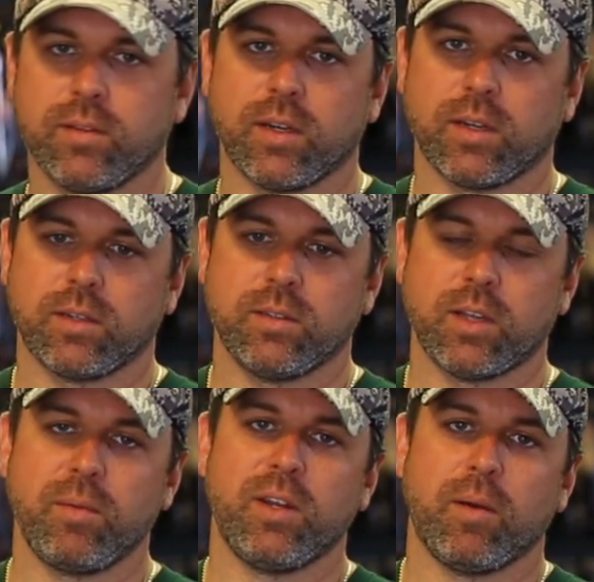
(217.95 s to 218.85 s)

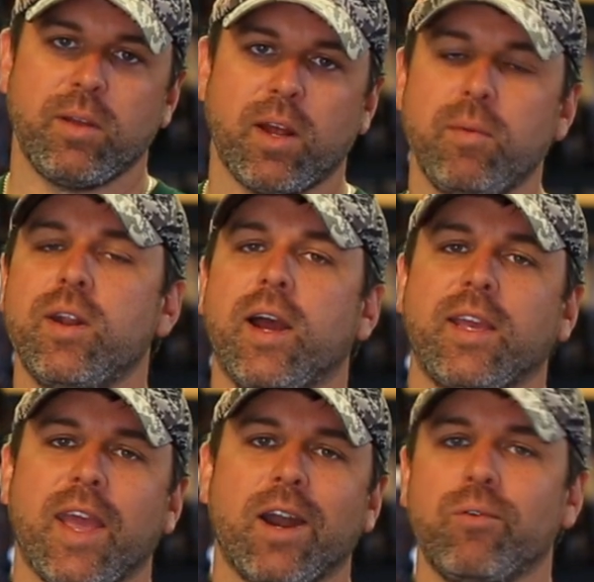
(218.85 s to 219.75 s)

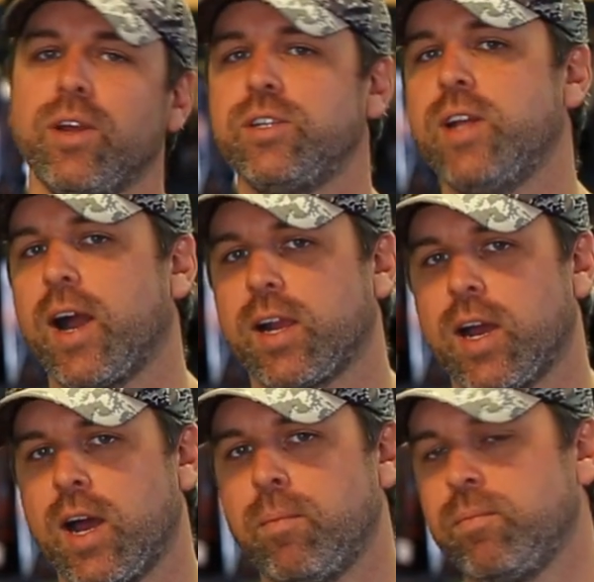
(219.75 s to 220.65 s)

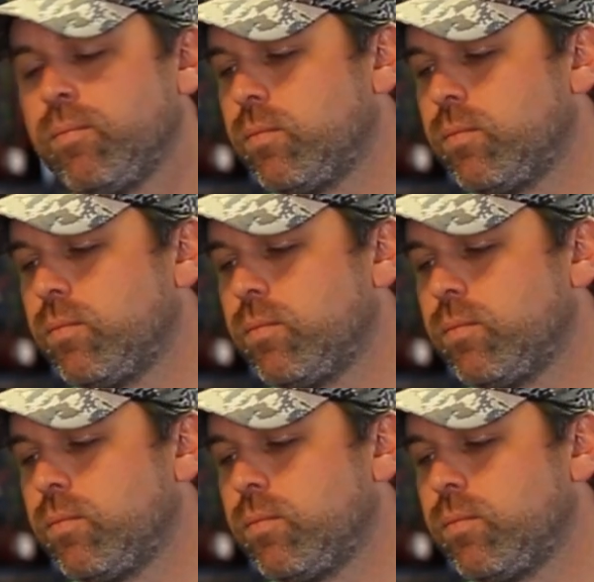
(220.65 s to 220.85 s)
www.gannetridge.com.